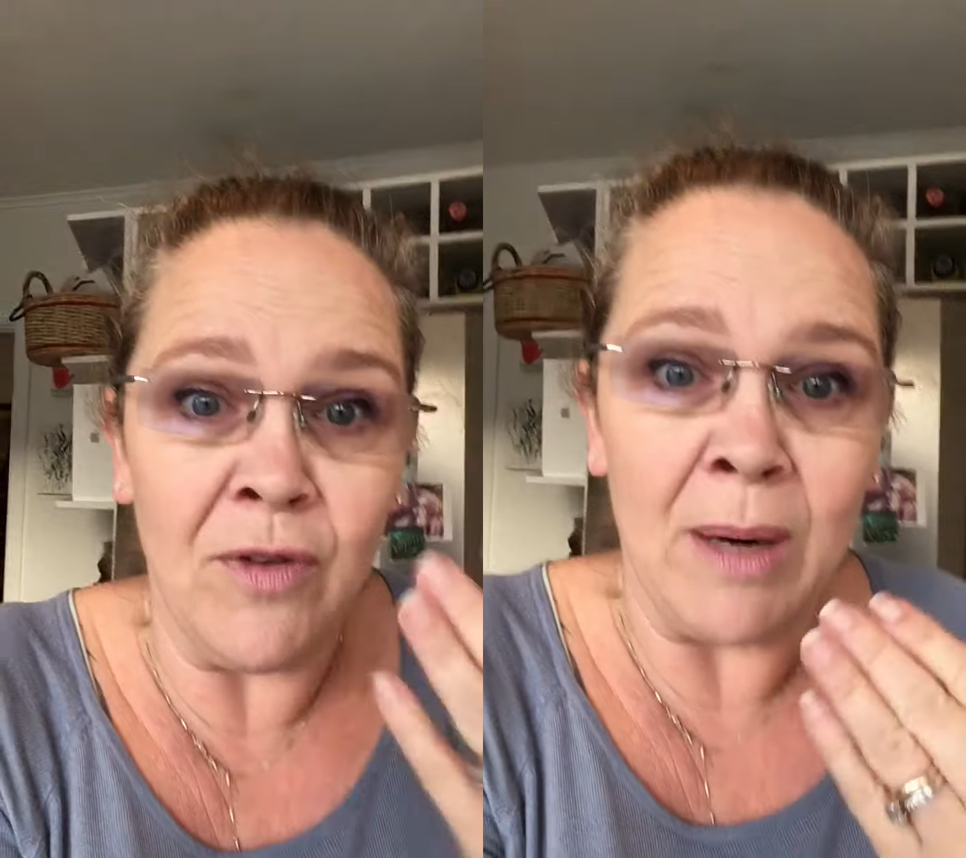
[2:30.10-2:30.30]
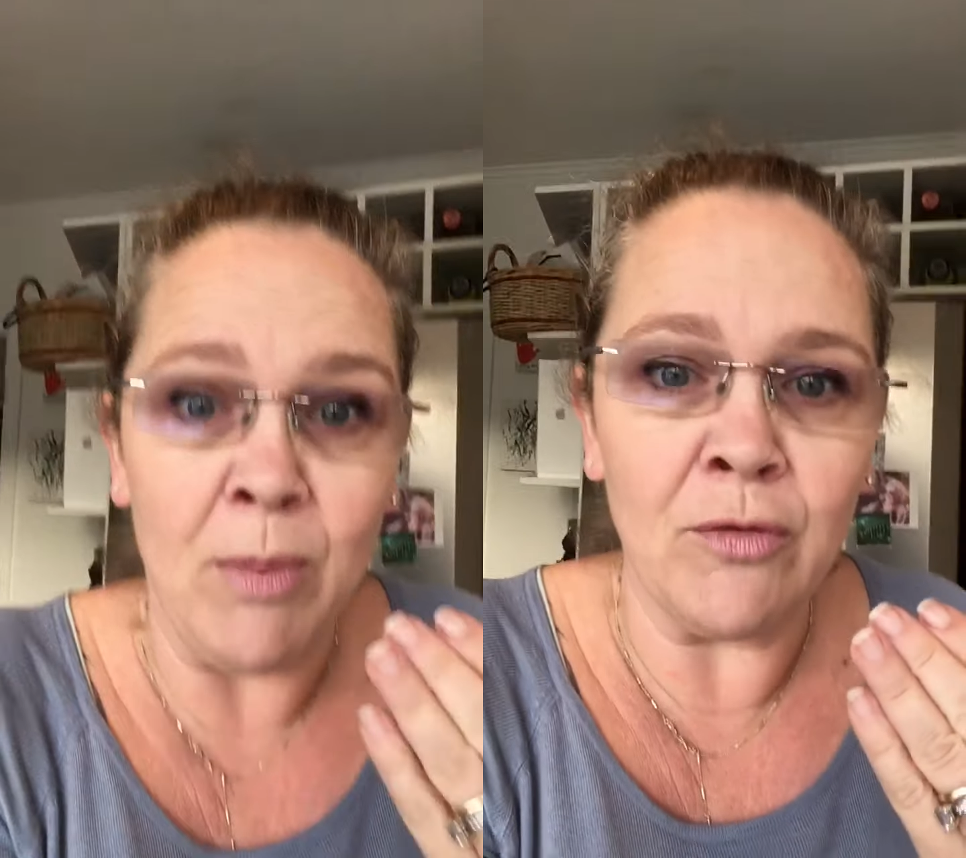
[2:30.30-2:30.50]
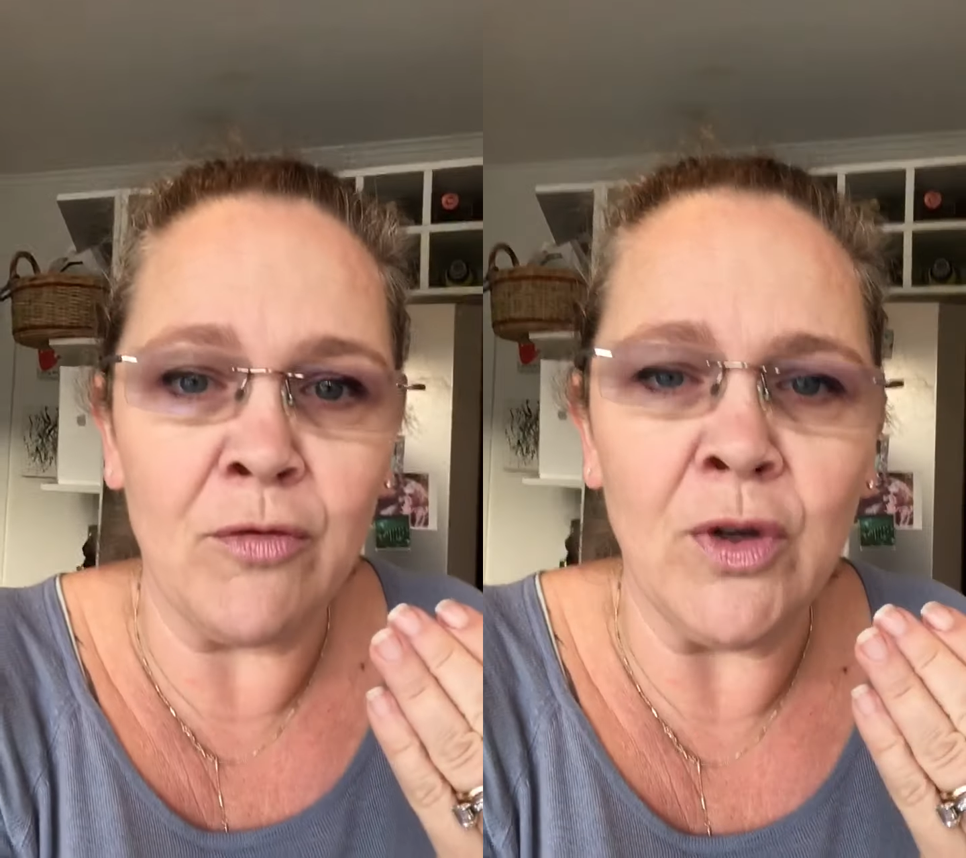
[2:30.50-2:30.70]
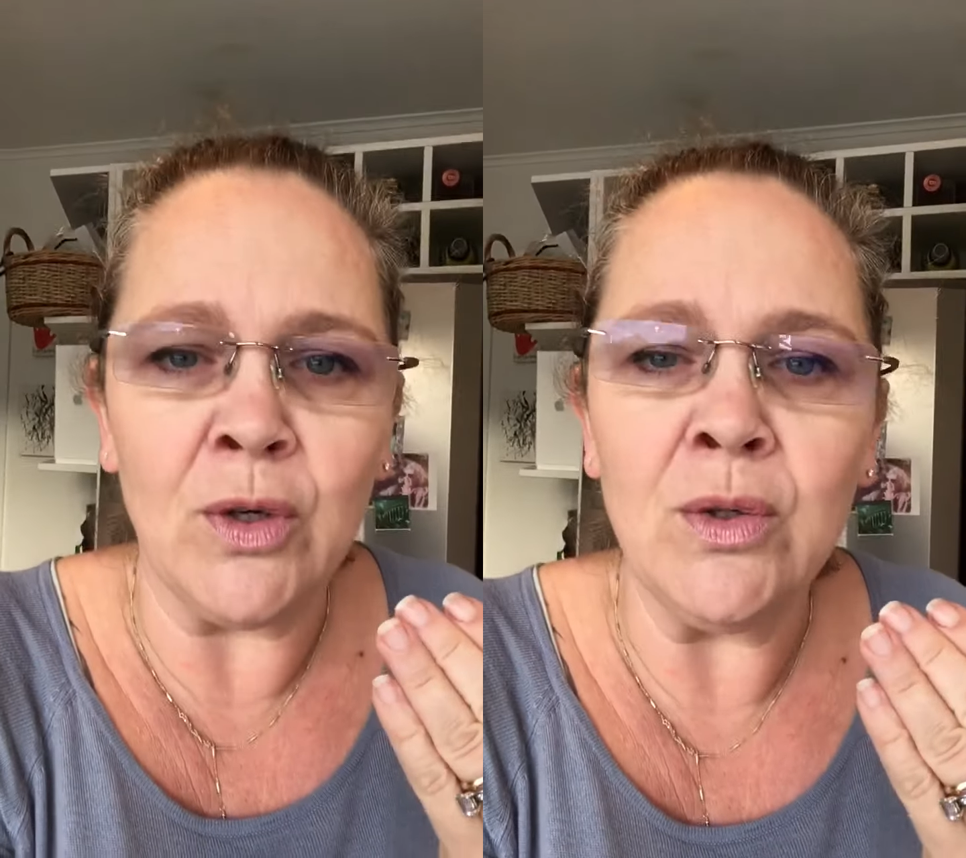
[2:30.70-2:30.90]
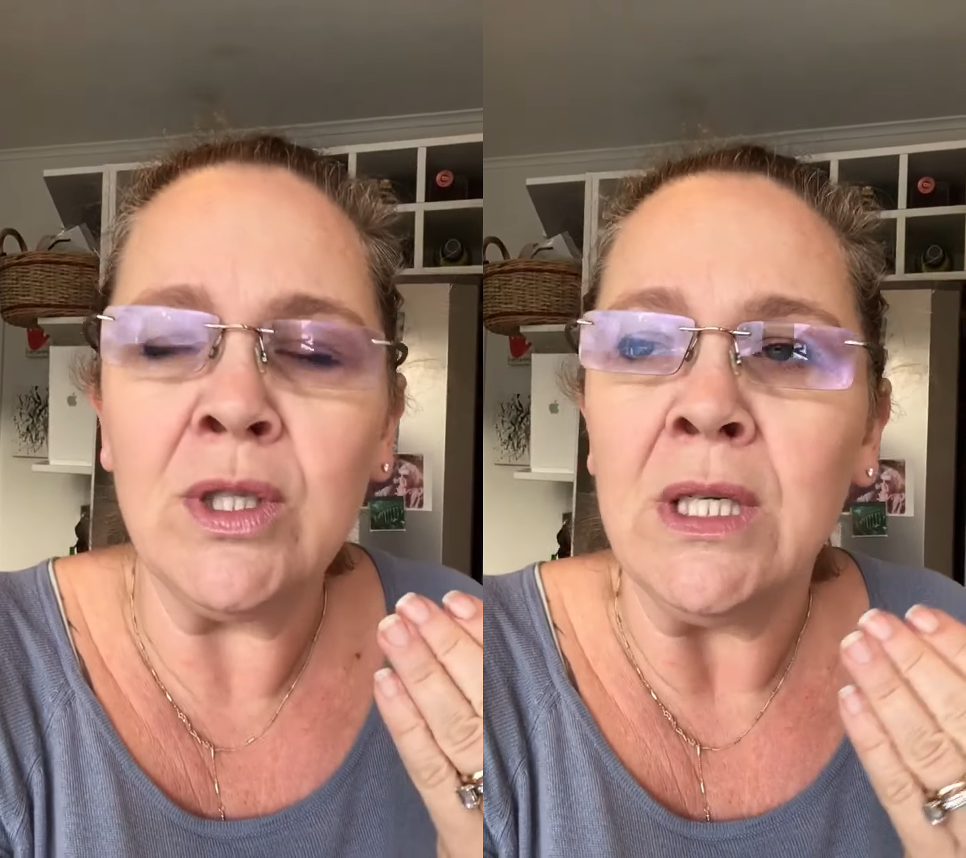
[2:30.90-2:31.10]
up on
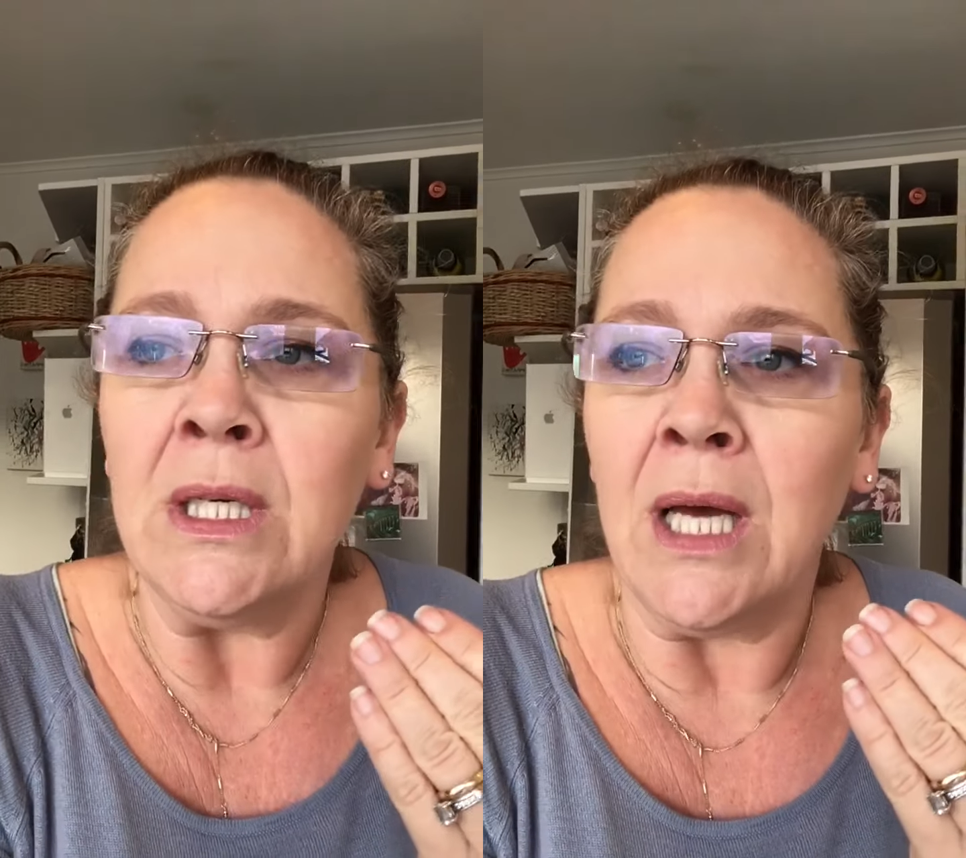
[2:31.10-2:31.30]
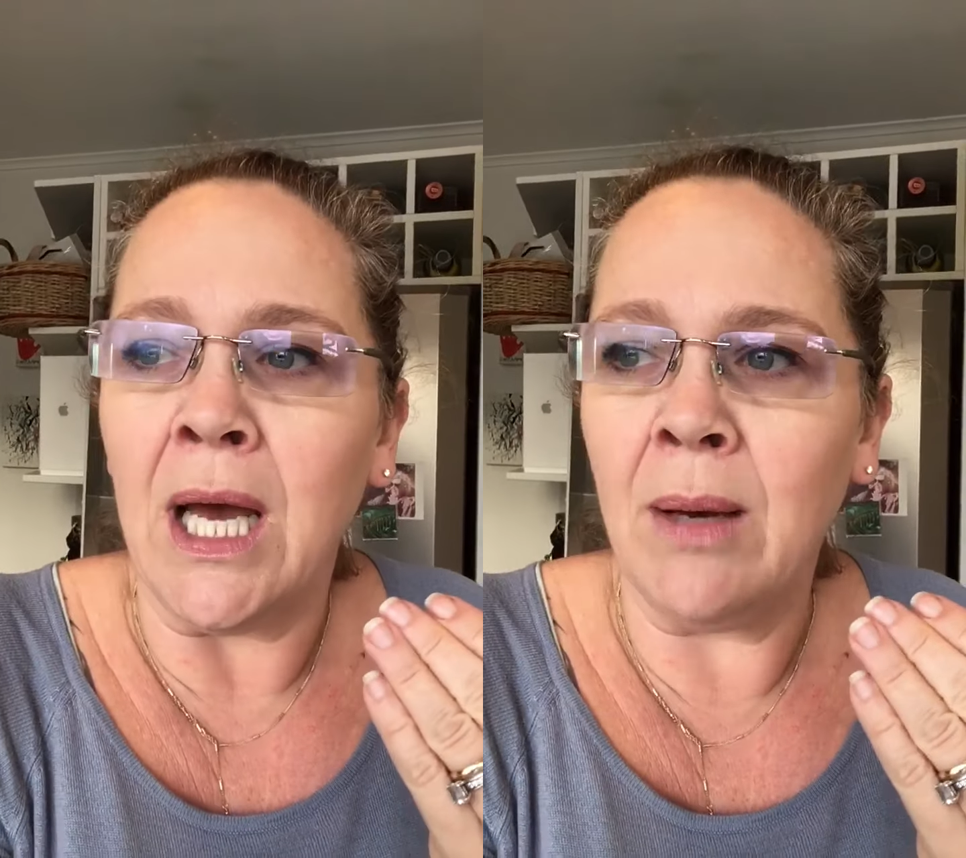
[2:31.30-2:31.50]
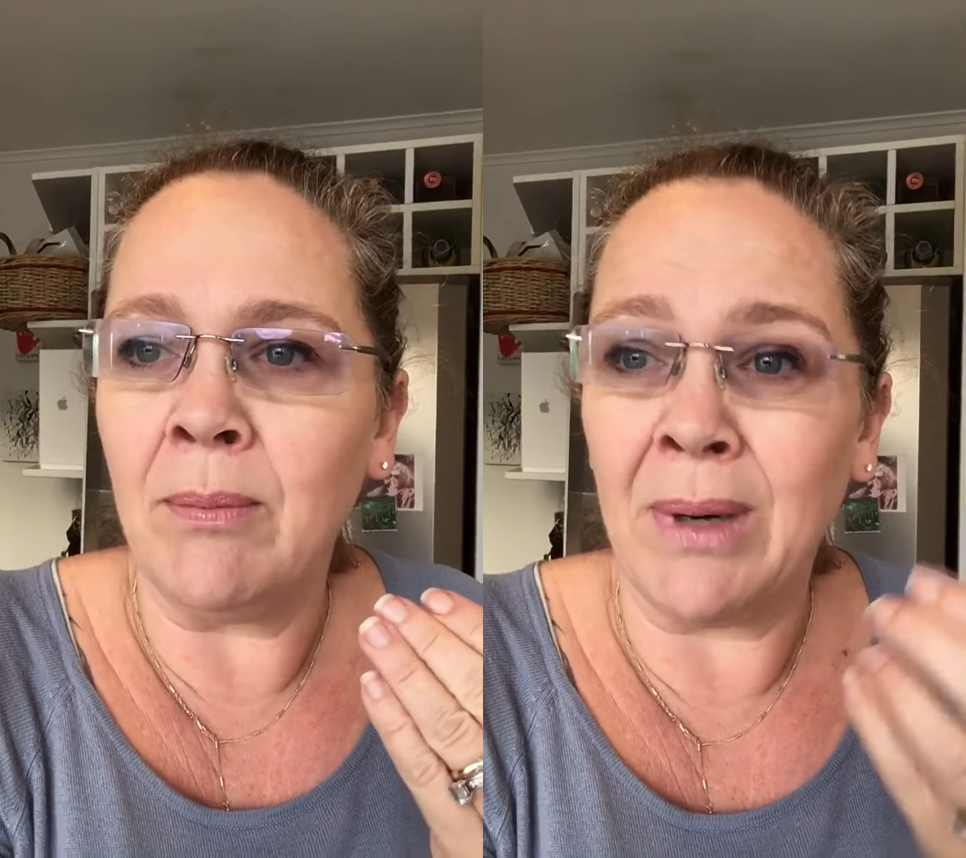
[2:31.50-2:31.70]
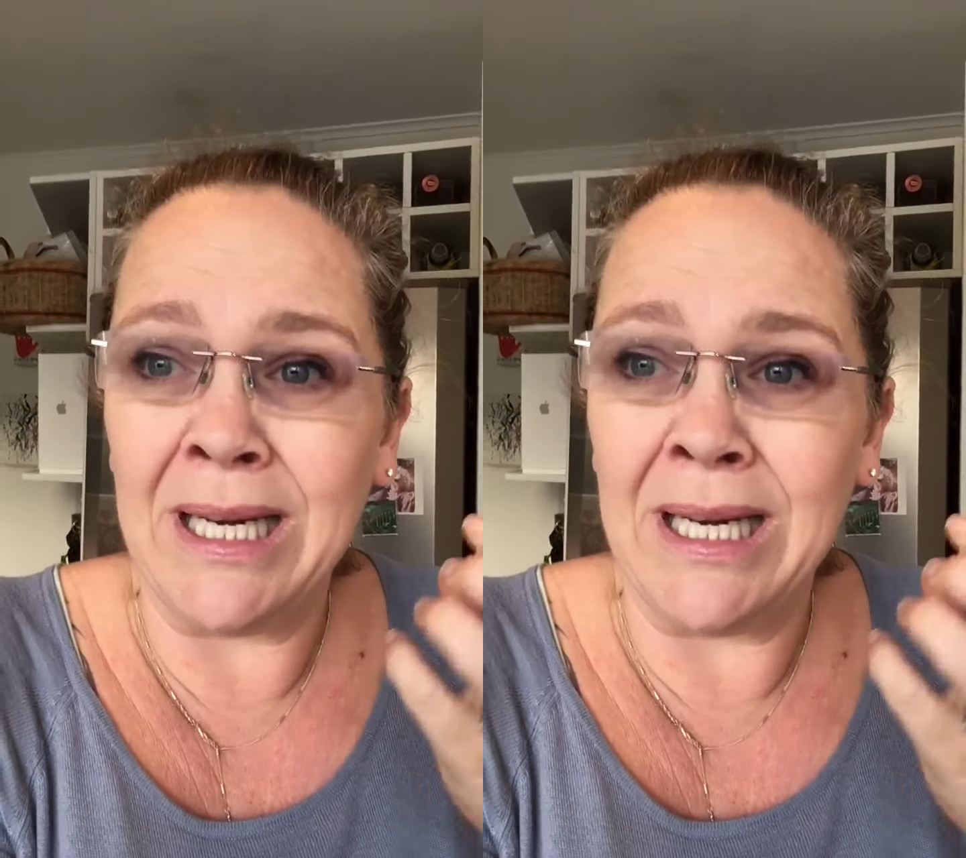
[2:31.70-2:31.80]
food by